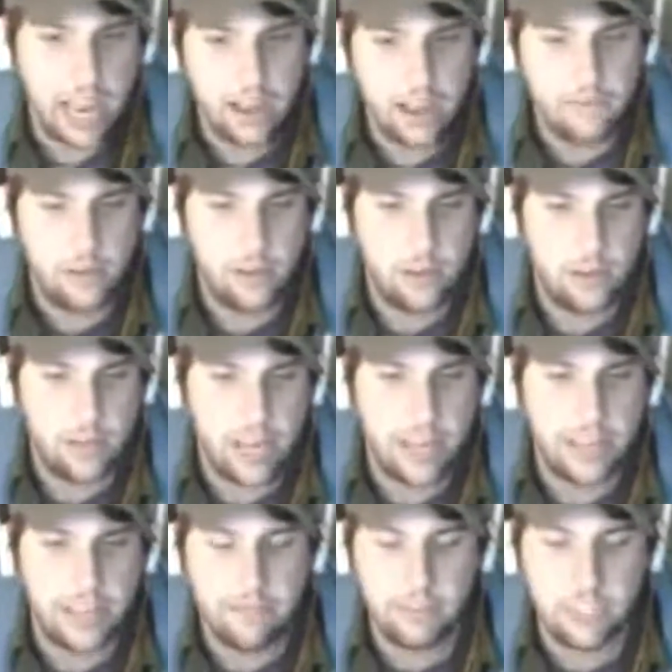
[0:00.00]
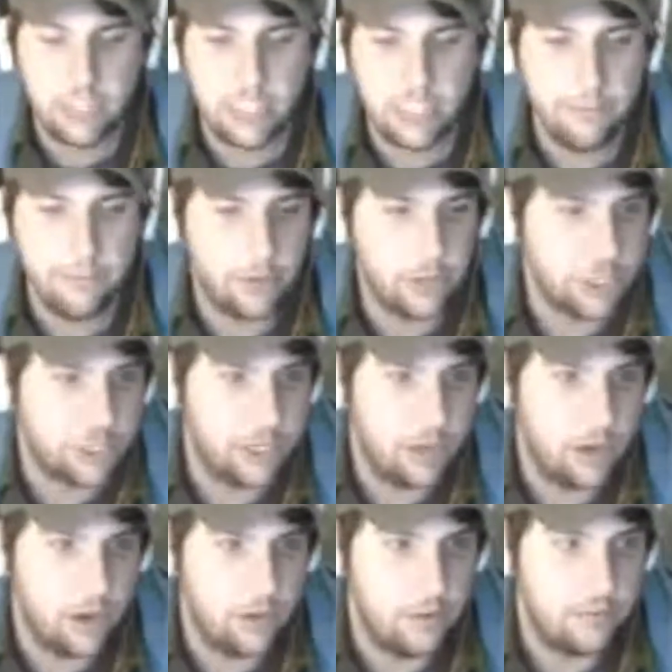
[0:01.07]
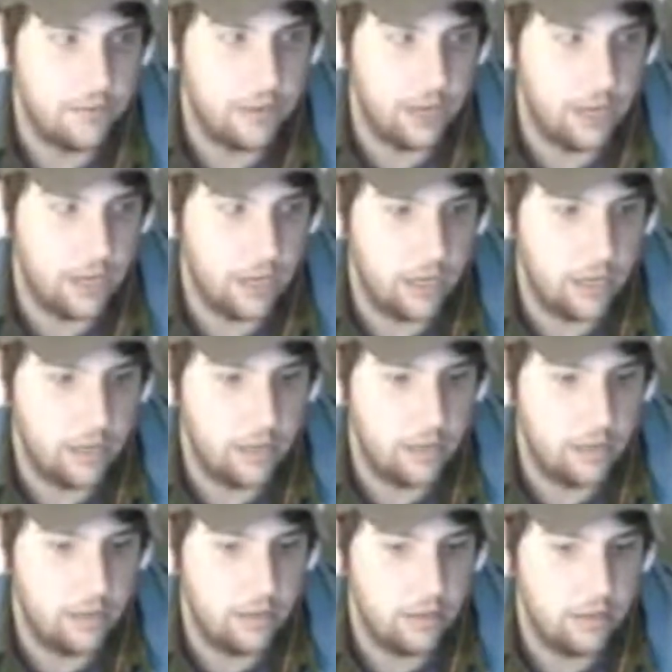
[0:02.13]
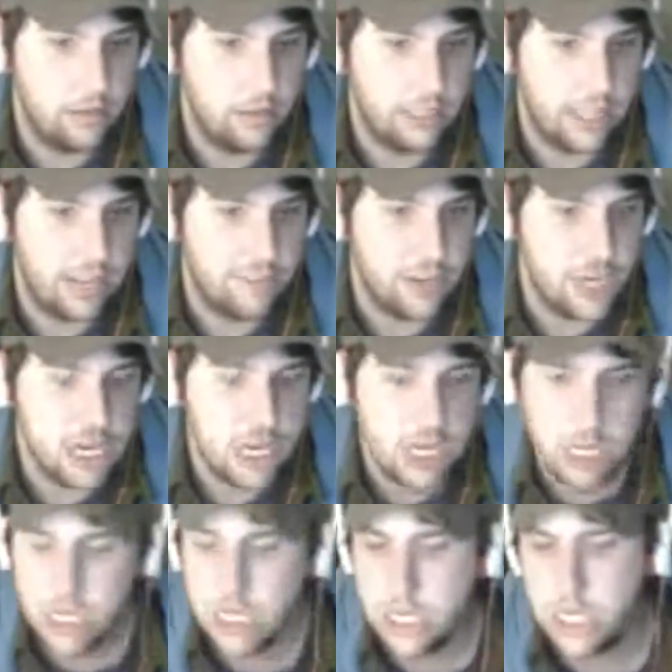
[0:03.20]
have, they have the Steam version of 7.